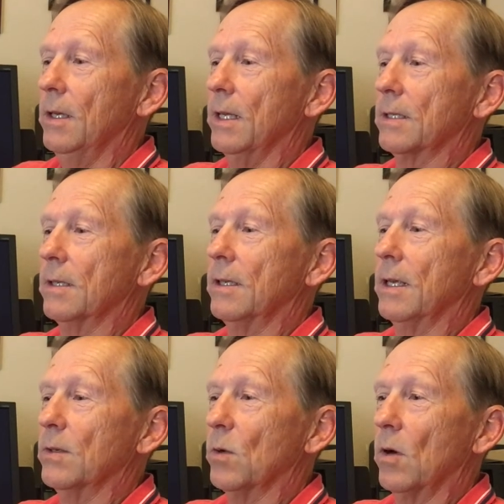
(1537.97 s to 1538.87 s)
it's going to
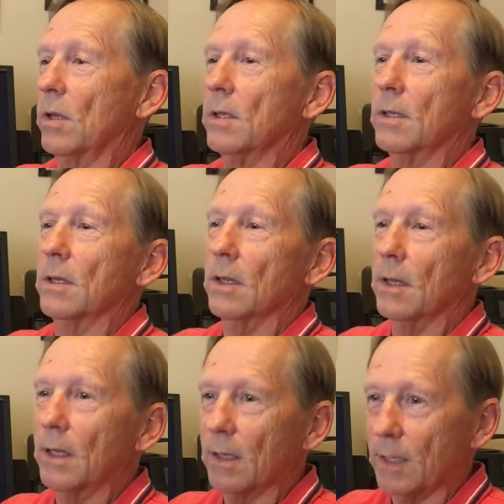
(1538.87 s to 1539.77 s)
ignore the
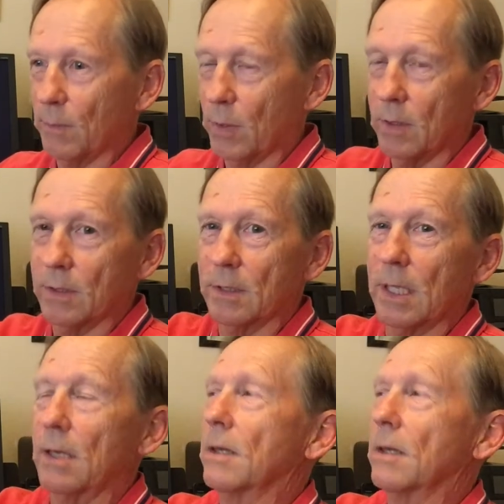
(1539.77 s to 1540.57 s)
little impulses that are